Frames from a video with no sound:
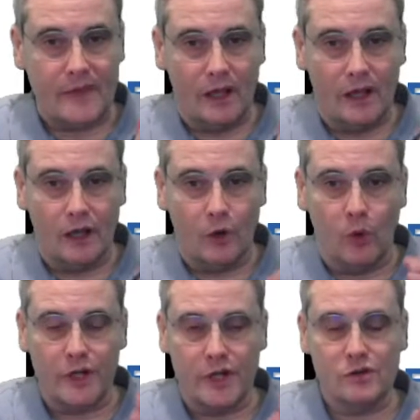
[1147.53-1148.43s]

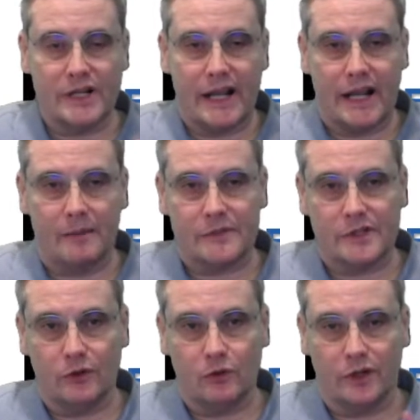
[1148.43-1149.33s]
What usually happens
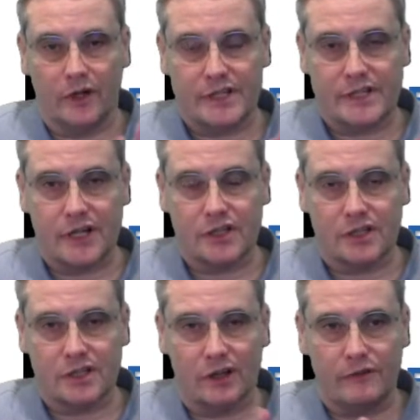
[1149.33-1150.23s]
in
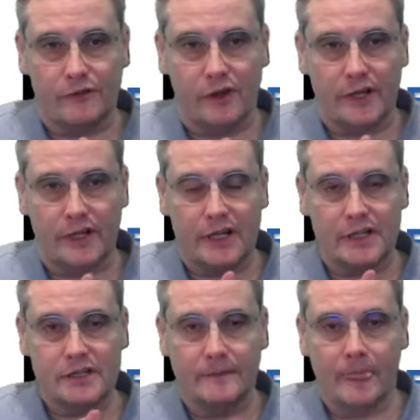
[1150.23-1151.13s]
organizations, I find, is